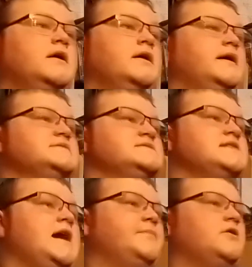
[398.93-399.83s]
And to
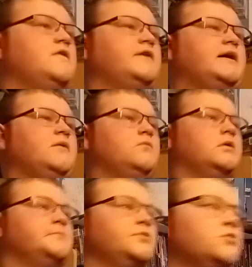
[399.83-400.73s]
top it off, I got
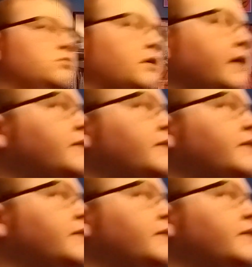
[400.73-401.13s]
one Blu-ray